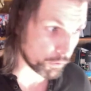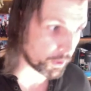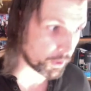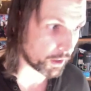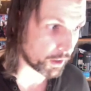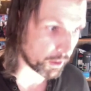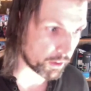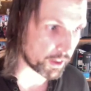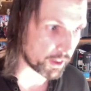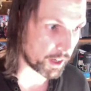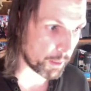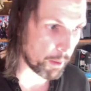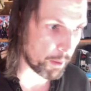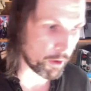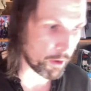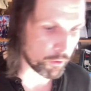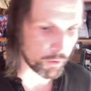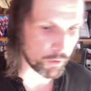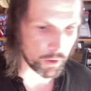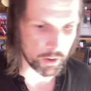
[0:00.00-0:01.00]
you can think
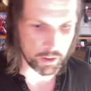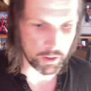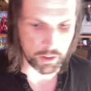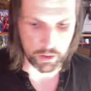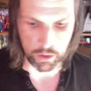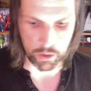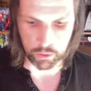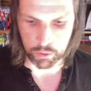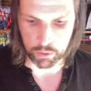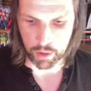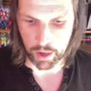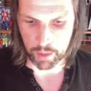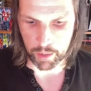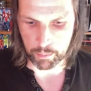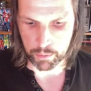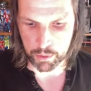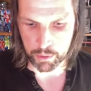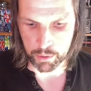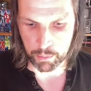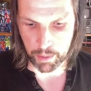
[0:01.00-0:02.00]
about for
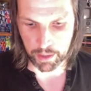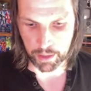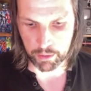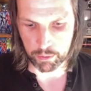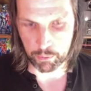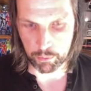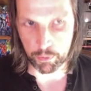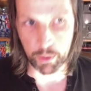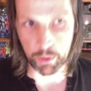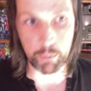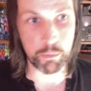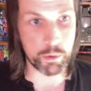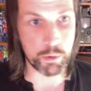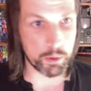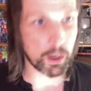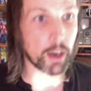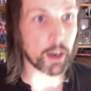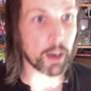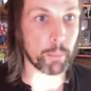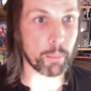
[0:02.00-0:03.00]
to make films
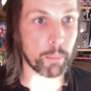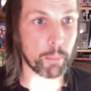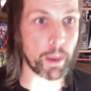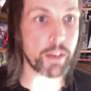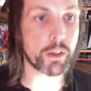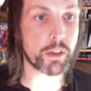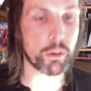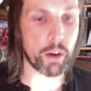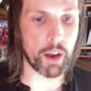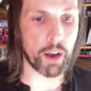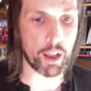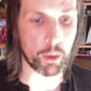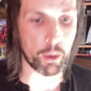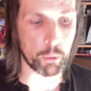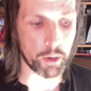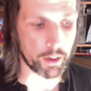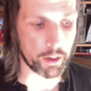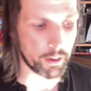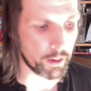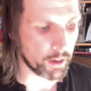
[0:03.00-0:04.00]
kind of based around
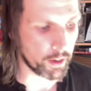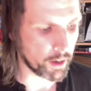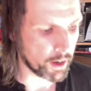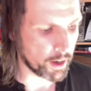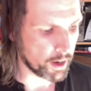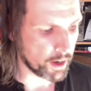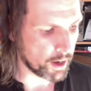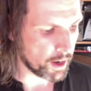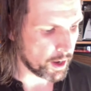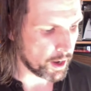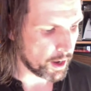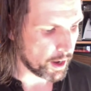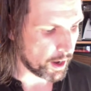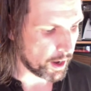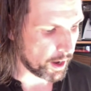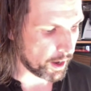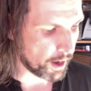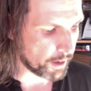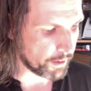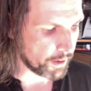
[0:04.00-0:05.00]
Halloween,
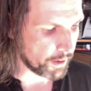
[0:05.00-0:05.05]
and